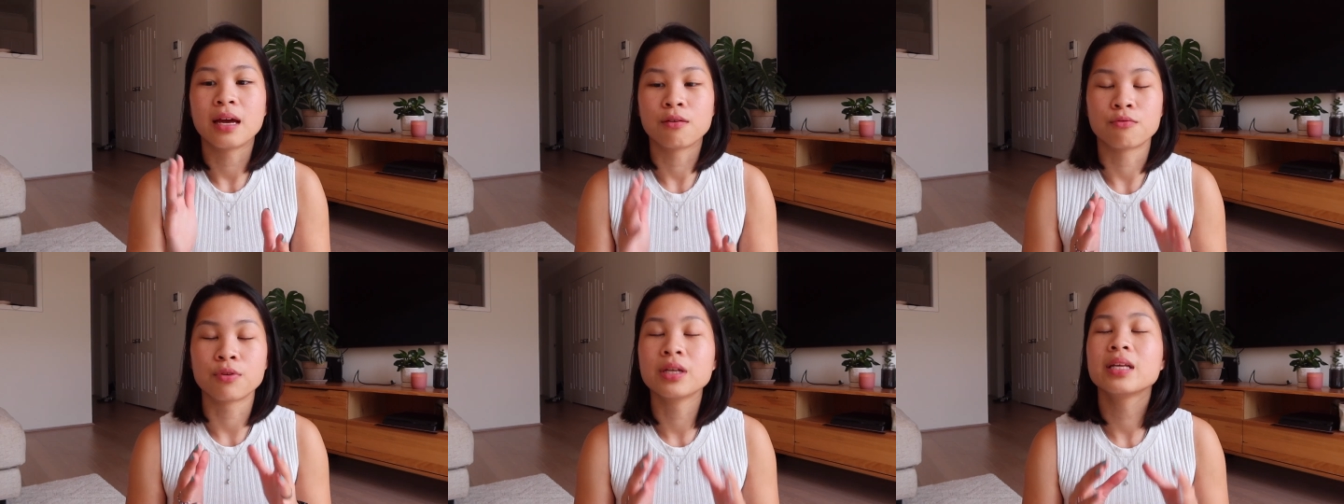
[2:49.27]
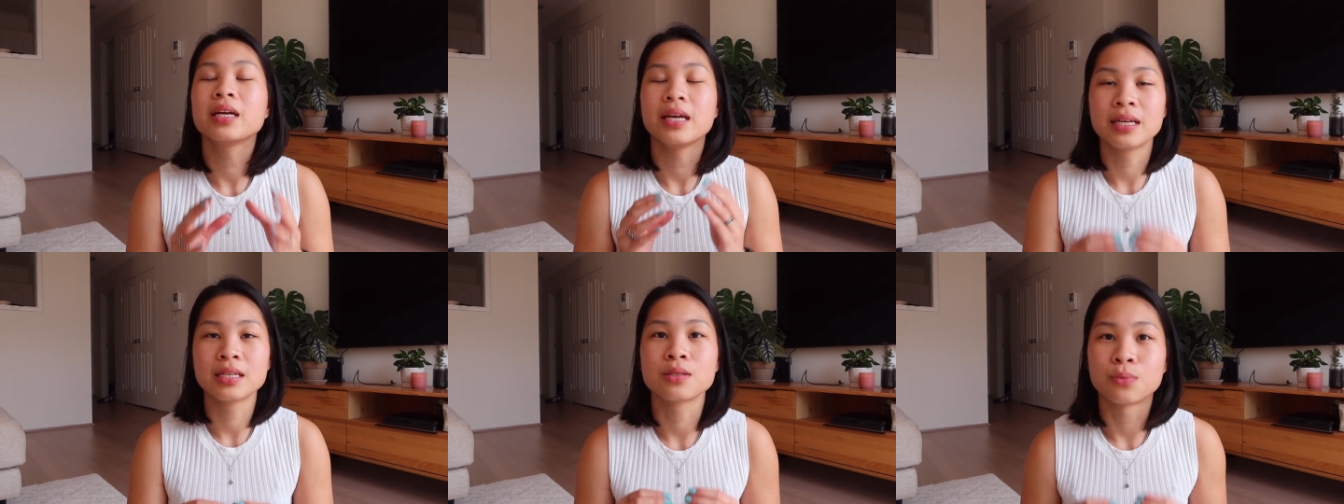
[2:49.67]
It
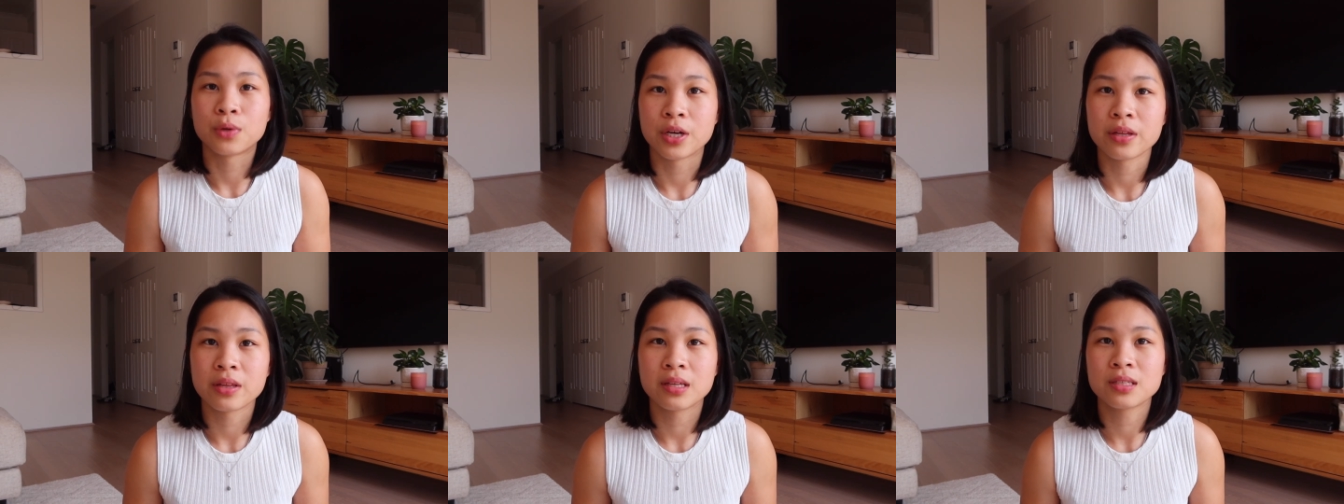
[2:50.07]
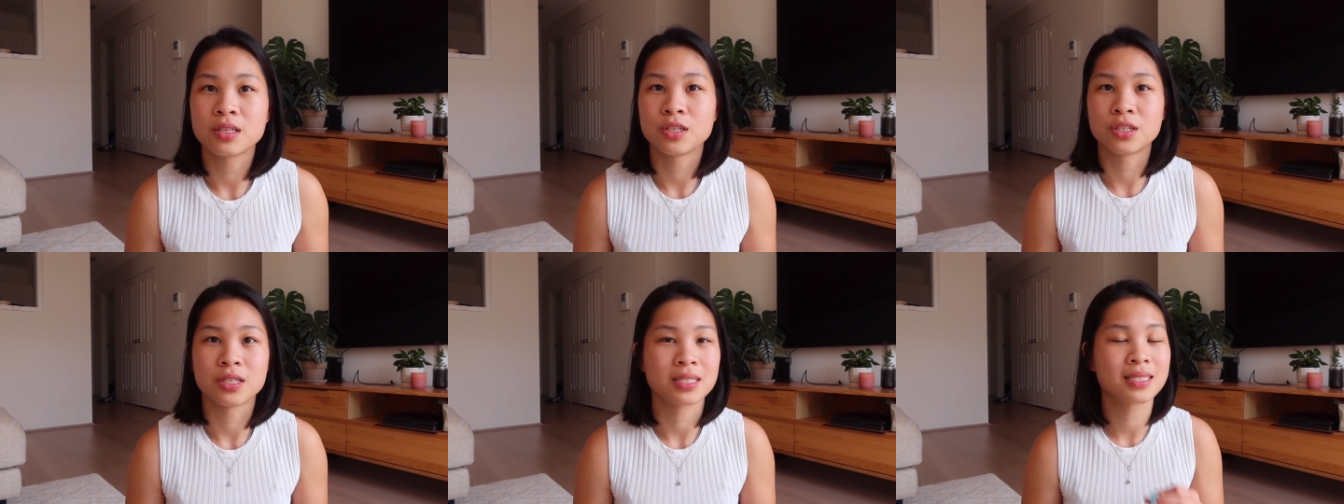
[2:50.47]
really is worth it
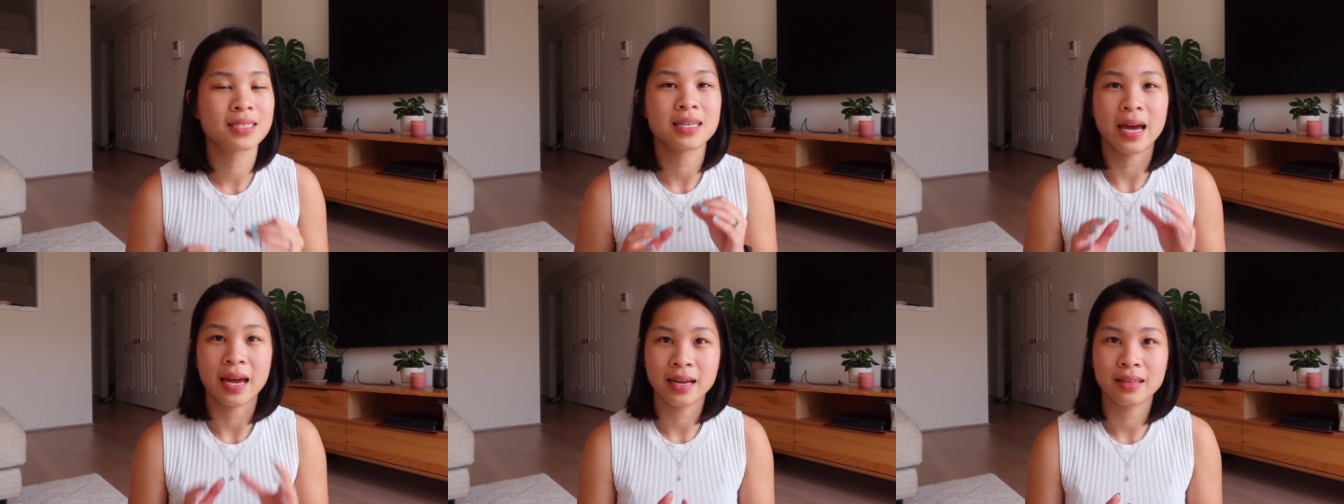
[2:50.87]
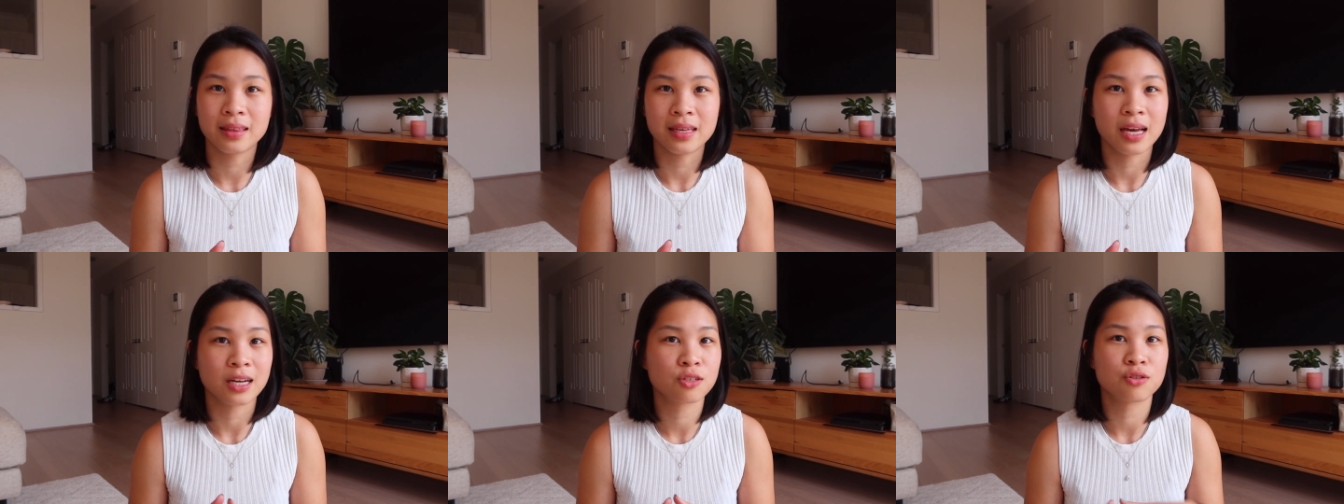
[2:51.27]
to just take
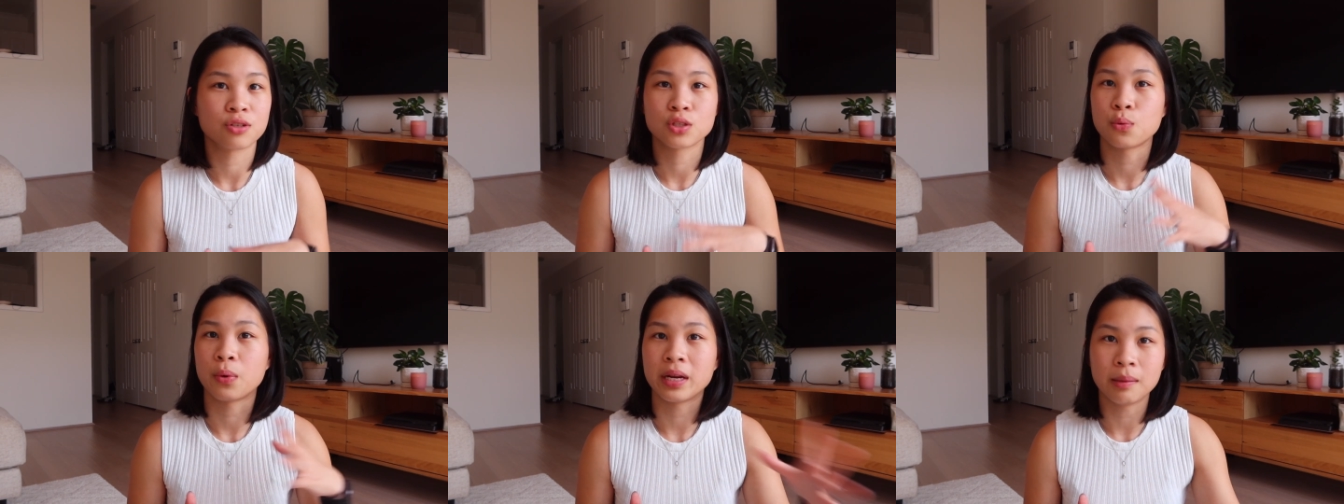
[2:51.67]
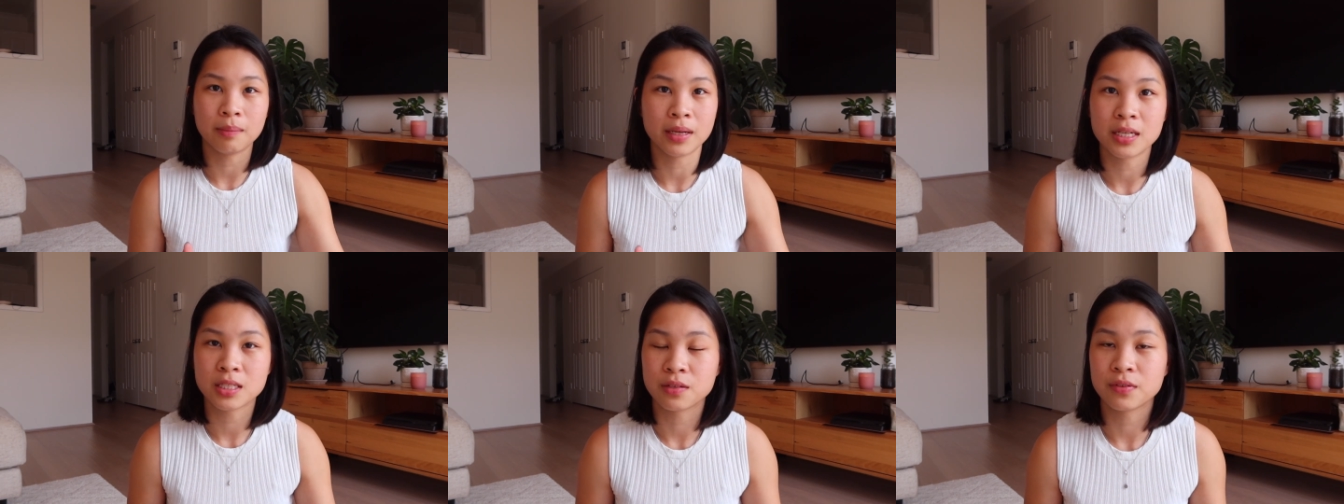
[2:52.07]
the extra 20
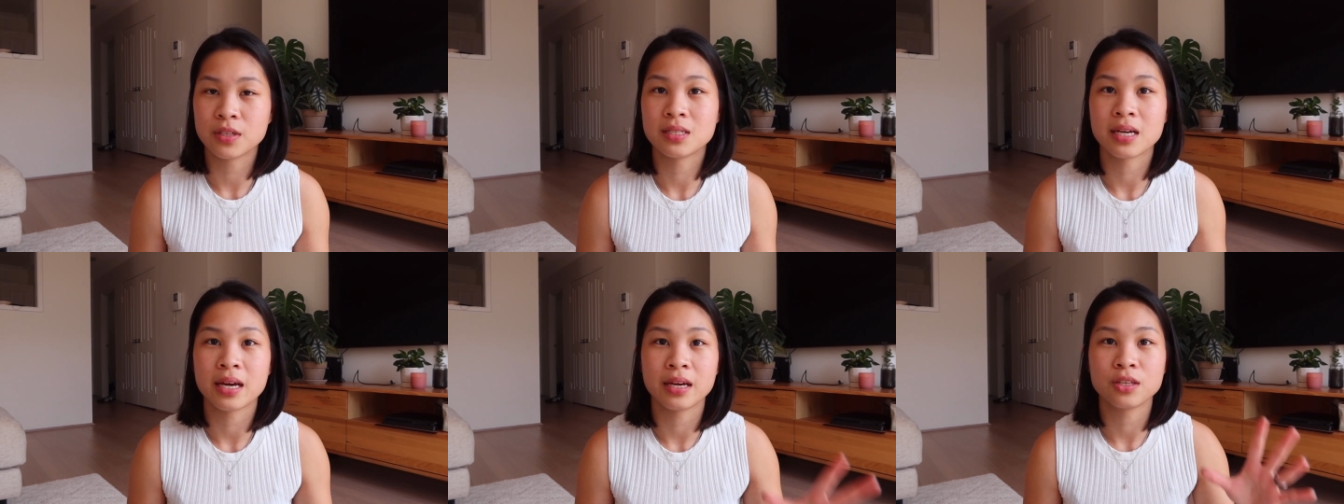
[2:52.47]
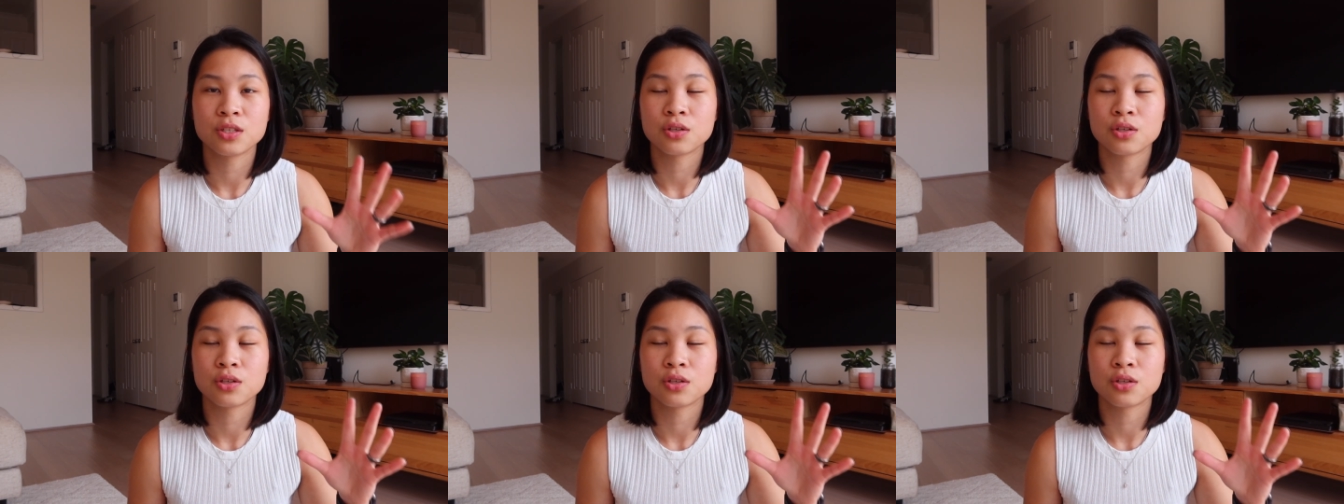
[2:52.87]
minutes of your day